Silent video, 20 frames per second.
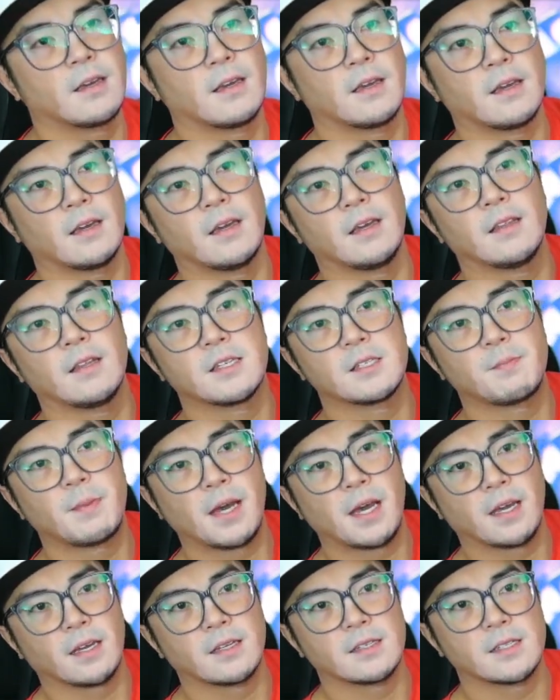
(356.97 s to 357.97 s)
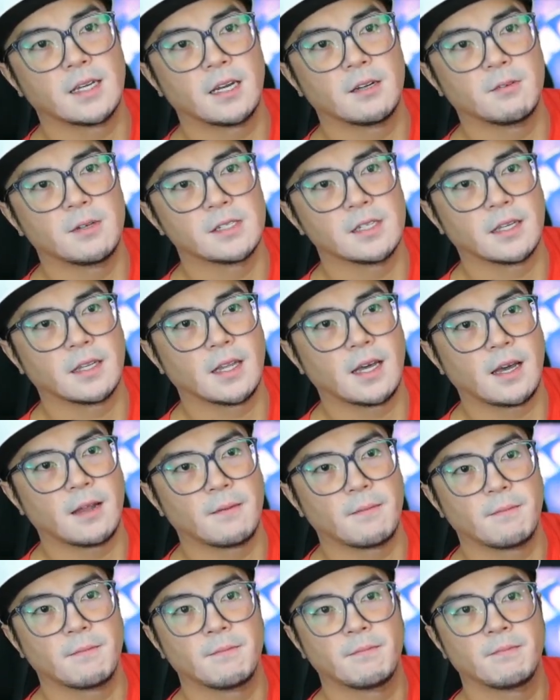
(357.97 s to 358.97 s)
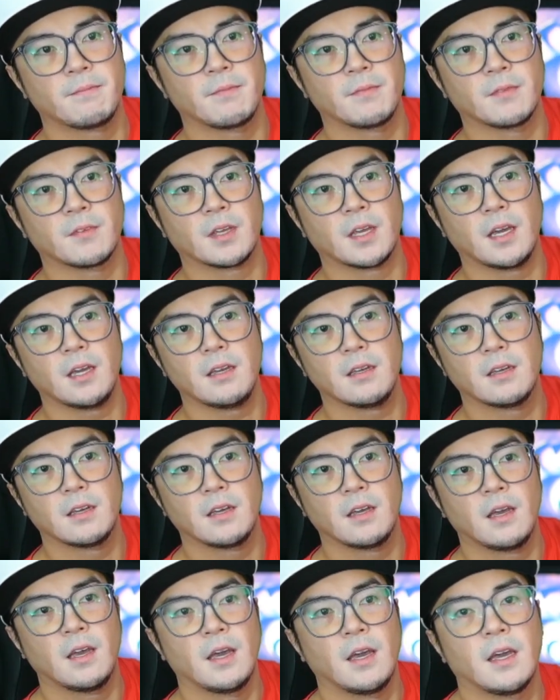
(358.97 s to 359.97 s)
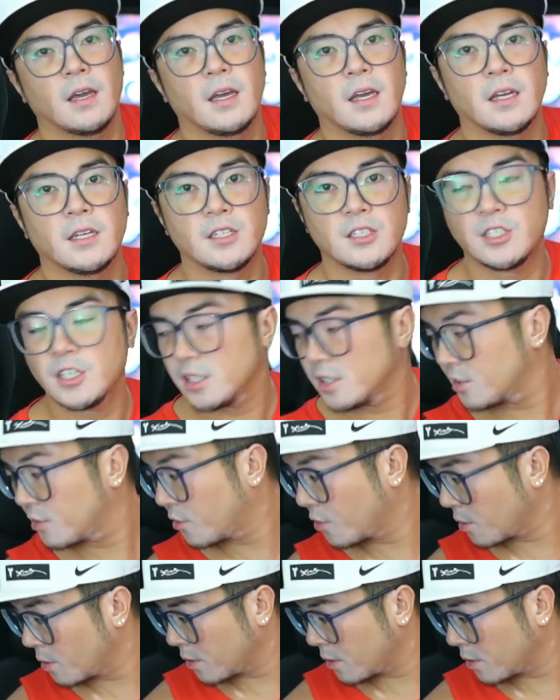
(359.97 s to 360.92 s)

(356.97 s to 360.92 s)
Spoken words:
in this bag sideways like that, okay? And just for